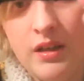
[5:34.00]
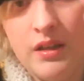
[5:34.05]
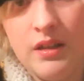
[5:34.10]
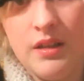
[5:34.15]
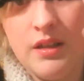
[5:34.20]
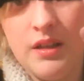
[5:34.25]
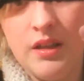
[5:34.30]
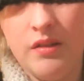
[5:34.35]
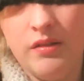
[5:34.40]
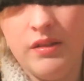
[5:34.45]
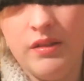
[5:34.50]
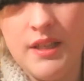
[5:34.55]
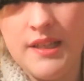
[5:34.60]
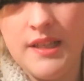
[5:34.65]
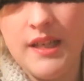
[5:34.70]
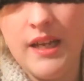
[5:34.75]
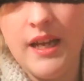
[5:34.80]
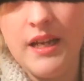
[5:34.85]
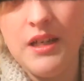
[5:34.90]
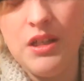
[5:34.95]
So this
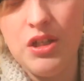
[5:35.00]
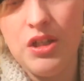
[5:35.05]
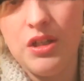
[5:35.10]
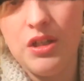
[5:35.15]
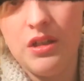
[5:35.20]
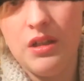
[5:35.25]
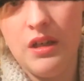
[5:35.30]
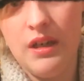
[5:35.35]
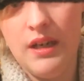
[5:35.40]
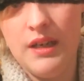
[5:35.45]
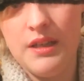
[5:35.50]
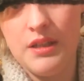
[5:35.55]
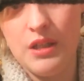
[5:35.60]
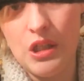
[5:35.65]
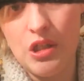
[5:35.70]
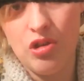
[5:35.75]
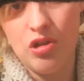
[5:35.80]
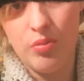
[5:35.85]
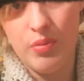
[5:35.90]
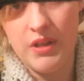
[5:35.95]
edge is
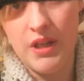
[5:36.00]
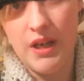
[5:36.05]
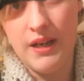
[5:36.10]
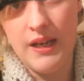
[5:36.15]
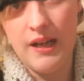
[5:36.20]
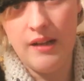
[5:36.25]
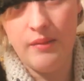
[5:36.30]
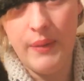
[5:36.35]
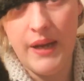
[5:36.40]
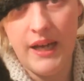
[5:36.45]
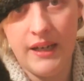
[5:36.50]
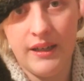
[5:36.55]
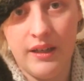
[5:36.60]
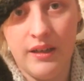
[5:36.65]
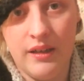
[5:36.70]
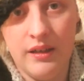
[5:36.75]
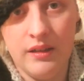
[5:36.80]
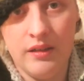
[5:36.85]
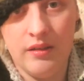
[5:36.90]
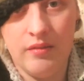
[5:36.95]
100%
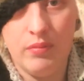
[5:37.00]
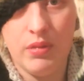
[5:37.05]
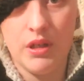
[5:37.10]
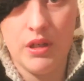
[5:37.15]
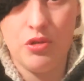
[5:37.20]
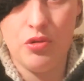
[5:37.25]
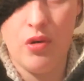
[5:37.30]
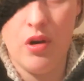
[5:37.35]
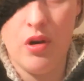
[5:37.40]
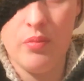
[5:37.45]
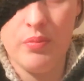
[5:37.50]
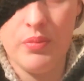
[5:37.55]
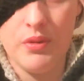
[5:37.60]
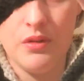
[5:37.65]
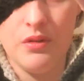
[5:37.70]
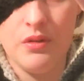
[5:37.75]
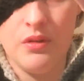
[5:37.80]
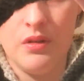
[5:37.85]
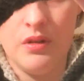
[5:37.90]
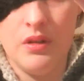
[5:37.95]
alpaca by
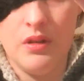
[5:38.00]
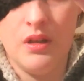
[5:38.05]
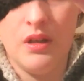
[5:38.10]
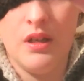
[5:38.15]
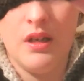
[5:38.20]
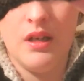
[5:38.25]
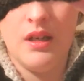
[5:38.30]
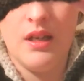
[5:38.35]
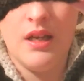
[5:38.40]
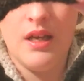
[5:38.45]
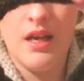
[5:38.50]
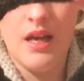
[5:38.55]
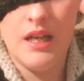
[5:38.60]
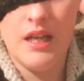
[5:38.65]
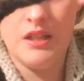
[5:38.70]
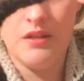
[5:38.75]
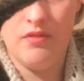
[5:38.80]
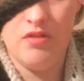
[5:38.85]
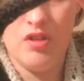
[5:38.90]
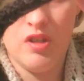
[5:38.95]
Drops, and
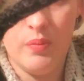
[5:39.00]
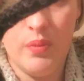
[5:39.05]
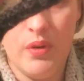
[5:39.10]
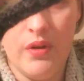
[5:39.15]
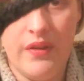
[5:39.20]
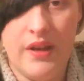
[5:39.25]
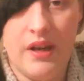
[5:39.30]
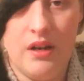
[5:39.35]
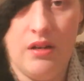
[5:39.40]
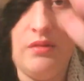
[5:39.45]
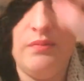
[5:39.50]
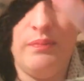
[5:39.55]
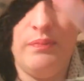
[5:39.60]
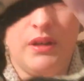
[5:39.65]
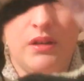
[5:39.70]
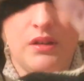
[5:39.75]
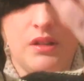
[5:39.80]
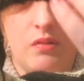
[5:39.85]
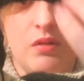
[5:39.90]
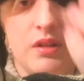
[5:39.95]
so I've just put that on
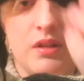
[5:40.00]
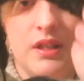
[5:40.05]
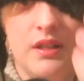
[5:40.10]
because I wanted